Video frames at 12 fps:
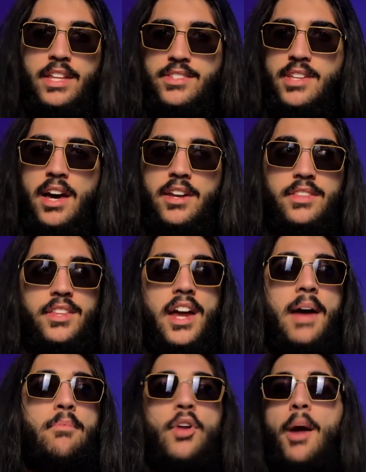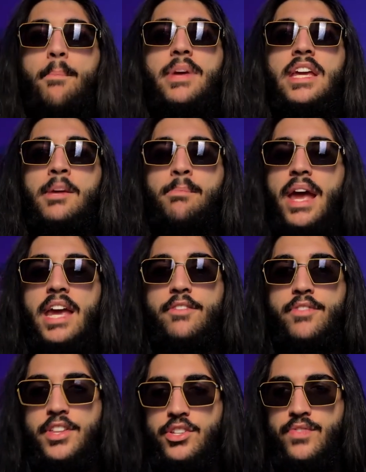started that I'm not being paid for
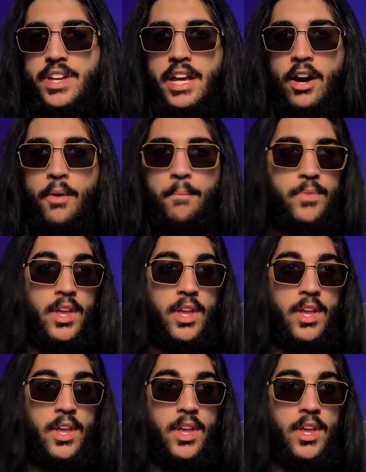this video.